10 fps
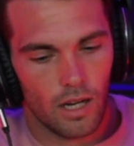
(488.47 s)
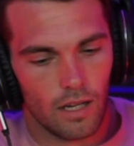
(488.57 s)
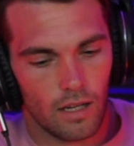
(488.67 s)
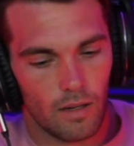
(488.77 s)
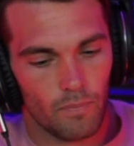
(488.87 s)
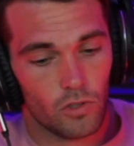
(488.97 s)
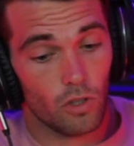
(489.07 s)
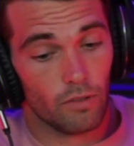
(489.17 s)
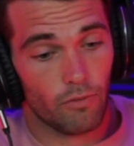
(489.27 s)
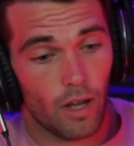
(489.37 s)
So
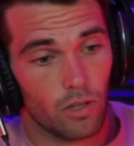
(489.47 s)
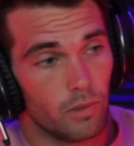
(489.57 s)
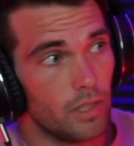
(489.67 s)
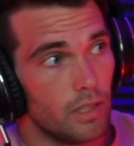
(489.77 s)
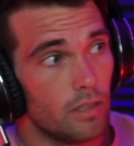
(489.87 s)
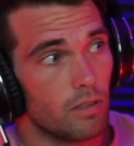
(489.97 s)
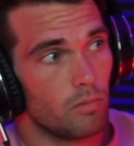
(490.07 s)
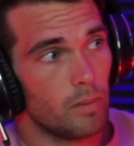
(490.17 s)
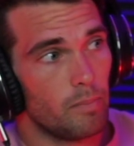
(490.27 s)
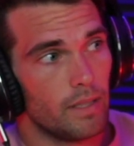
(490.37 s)
the following year
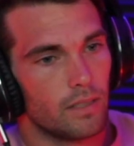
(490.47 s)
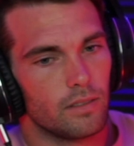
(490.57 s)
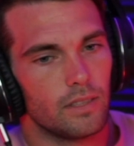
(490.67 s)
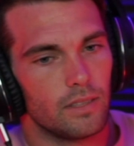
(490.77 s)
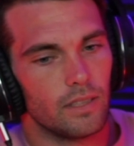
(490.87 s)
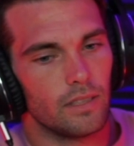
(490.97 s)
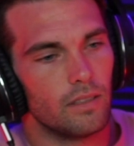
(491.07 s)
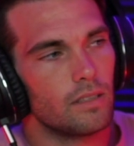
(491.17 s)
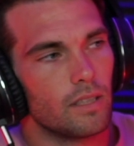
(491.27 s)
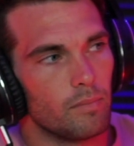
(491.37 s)
we basically did
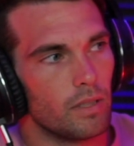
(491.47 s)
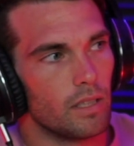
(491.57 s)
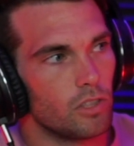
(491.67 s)
the same thing,